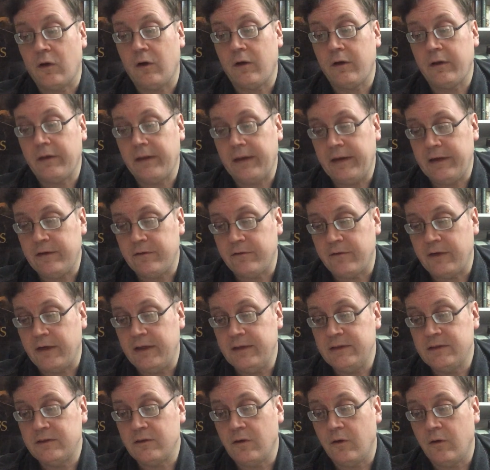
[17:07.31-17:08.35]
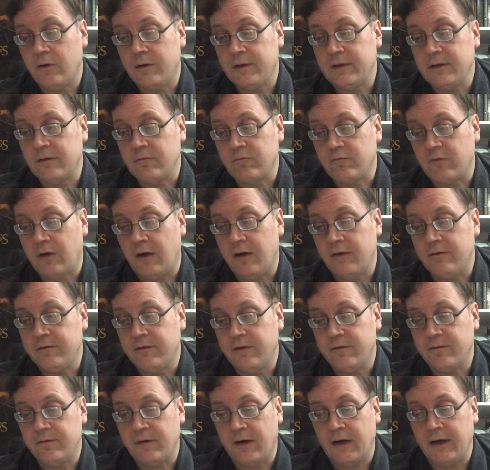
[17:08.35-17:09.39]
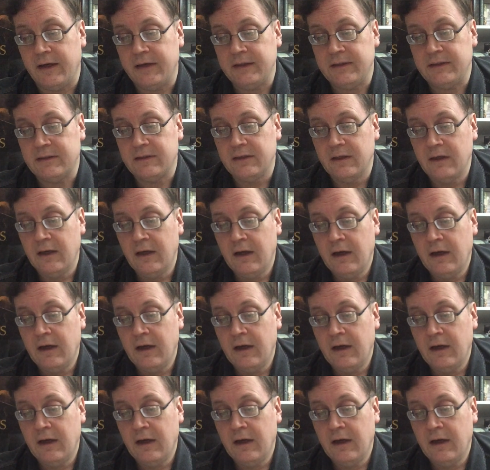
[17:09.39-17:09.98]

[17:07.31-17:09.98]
or land rents, or in wrongful fines,